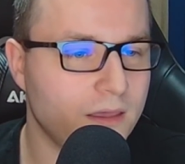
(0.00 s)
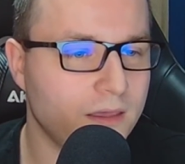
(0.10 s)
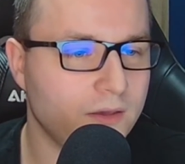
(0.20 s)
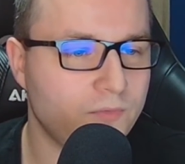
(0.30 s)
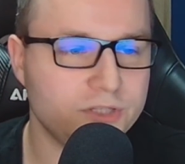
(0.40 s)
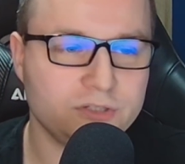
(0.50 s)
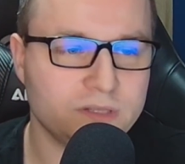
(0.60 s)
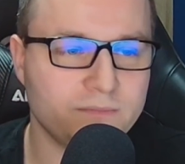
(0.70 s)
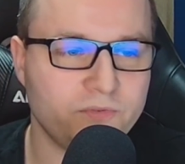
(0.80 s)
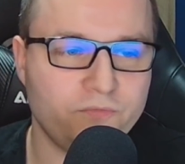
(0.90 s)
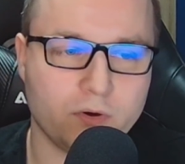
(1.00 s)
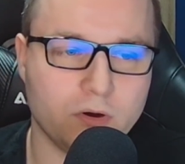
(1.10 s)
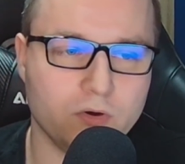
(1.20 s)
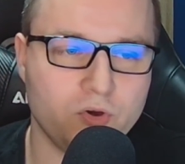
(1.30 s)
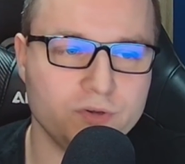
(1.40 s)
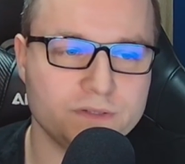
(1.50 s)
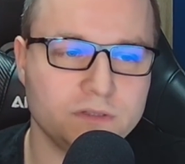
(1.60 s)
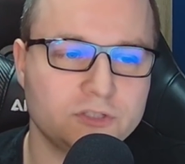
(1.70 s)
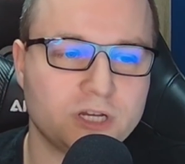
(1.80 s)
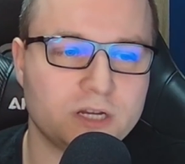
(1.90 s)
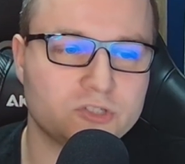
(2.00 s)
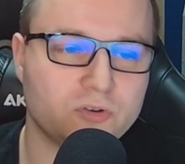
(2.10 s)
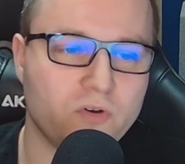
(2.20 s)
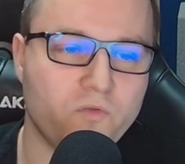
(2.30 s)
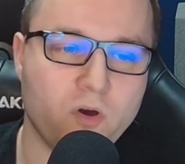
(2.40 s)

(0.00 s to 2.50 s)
Question number 4. Who is in the charge of